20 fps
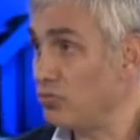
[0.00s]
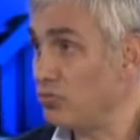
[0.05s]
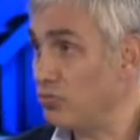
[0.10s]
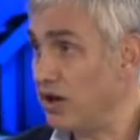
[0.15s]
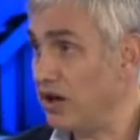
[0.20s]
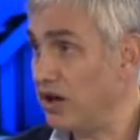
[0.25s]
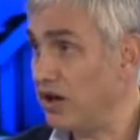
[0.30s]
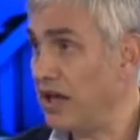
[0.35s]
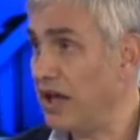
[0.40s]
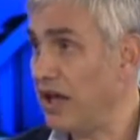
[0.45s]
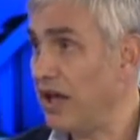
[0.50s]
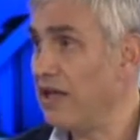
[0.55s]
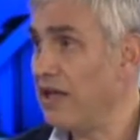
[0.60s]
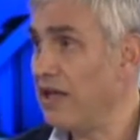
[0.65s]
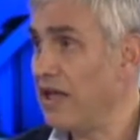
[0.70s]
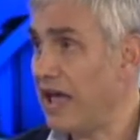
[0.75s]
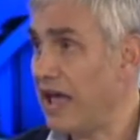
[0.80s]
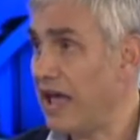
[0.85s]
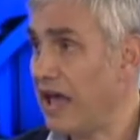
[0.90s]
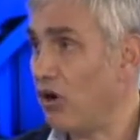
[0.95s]
media
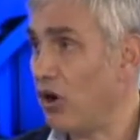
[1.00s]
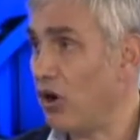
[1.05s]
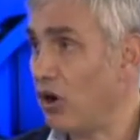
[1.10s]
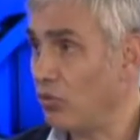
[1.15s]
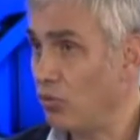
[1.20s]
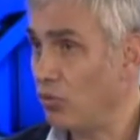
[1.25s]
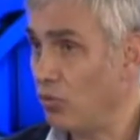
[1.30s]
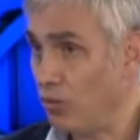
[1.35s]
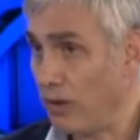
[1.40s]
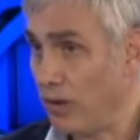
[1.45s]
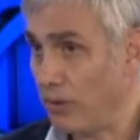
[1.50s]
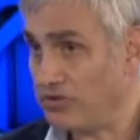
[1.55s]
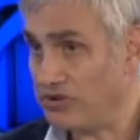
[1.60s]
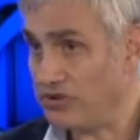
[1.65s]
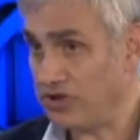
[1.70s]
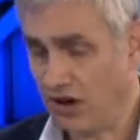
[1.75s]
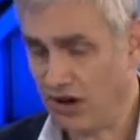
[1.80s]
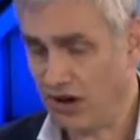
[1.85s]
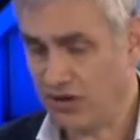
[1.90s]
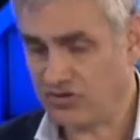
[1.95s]
and on
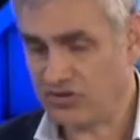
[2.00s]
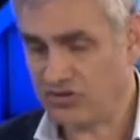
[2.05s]
websites.